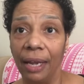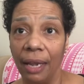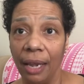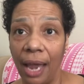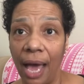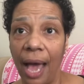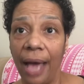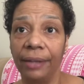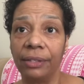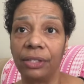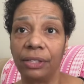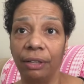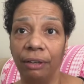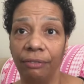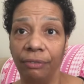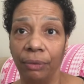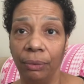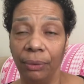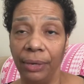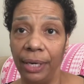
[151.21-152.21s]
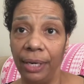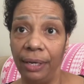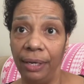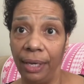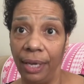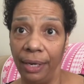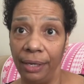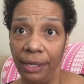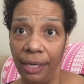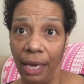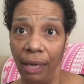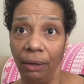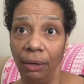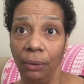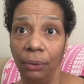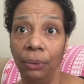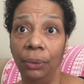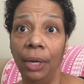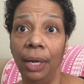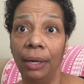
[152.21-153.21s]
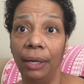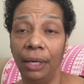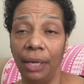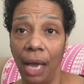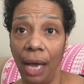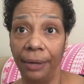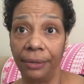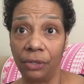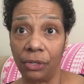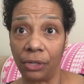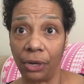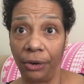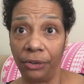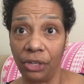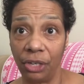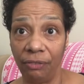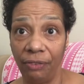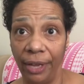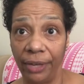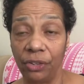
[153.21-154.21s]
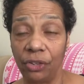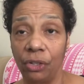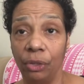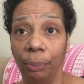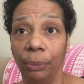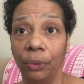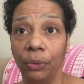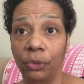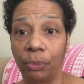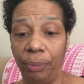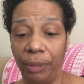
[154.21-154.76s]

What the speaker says: lots of green and yellow non-starchy vegetables,